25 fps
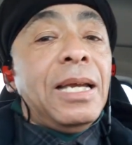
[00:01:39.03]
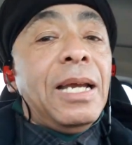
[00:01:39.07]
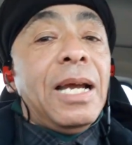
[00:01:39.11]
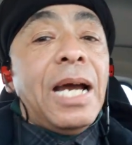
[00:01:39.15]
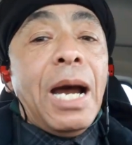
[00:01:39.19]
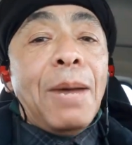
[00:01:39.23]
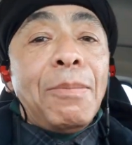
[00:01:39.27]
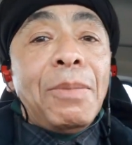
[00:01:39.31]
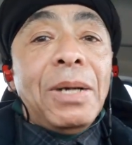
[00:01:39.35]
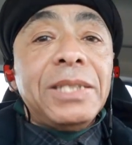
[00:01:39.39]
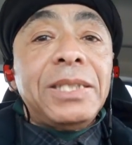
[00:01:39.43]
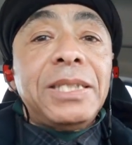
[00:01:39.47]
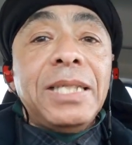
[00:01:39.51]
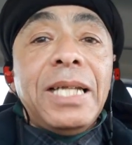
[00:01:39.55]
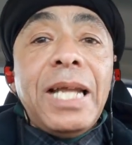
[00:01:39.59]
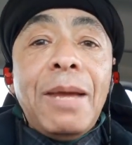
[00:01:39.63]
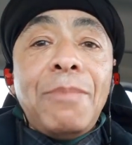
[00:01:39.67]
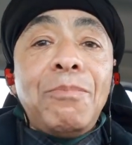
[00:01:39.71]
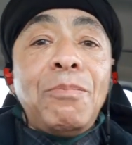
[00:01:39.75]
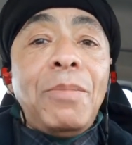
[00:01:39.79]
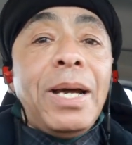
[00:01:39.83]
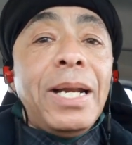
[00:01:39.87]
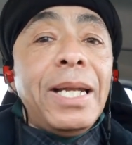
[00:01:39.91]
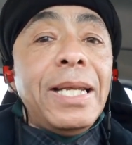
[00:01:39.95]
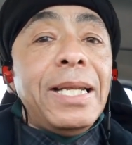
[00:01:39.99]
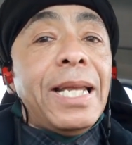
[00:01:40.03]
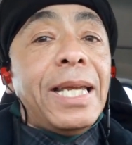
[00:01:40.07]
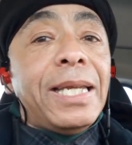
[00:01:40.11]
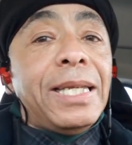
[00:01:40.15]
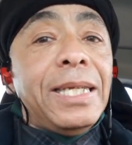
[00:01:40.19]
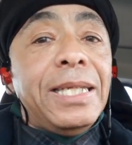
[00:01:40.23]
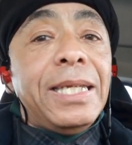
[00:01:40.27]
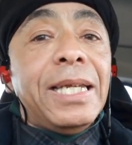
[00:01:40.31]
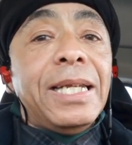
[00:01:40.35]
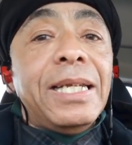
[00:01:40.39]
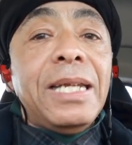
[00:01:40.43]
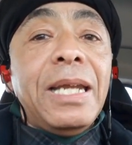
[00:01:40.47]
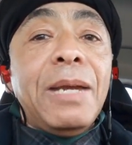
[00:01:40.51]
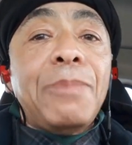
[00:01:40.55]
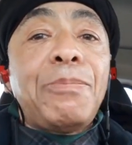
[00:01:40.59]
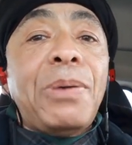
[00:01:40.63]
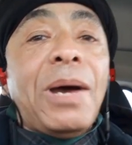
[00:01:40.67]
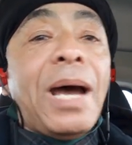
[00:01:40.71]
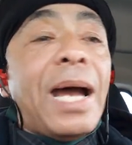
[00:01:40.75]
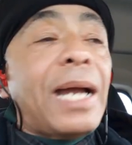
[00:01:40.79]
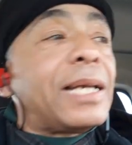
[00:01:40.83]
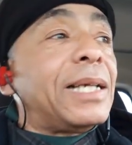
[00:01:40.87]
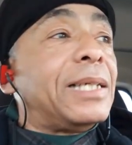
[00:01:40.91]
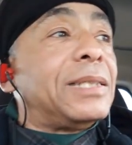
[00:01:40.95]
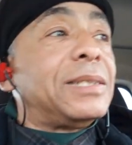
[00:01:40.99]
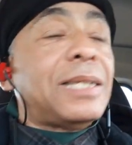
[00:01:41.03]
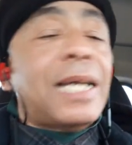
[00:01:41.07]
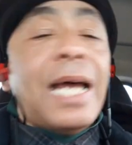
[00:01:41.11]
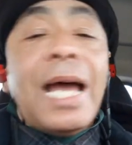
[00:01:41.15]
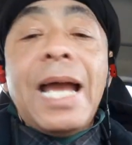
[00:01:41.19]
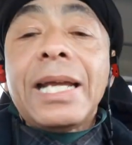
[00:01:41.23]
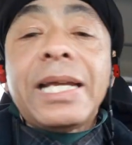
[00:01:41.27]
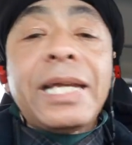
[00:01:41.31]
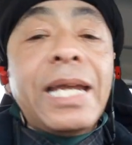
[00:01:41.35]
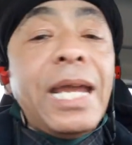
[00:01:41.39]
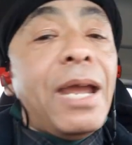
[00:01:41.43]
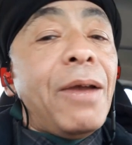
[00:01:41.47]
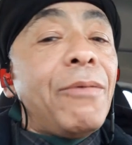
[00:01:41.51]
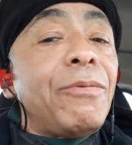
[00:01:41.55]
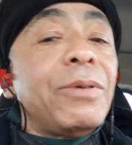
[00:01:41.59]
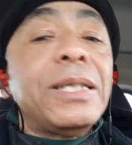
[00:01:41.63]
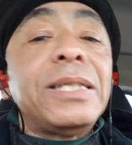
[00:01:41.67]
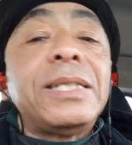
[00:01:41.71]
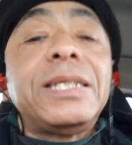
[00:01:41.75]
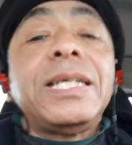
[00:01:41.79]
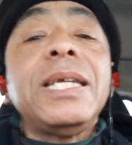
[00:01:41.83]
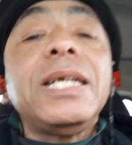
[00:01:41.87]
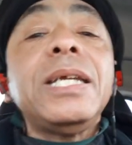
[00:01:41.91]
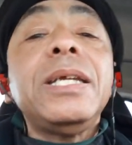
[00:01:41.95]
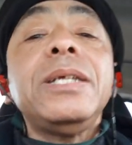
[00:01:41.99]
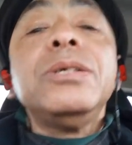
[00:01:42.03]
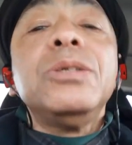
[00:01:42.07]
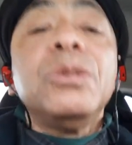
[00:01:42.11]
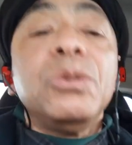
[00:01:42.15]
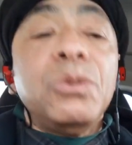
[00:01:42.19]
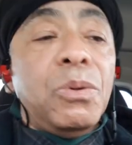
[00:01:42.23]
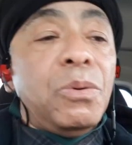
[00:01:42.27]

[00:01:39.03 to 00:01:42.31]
How much of that money they can get in their pockets. I guarantee you.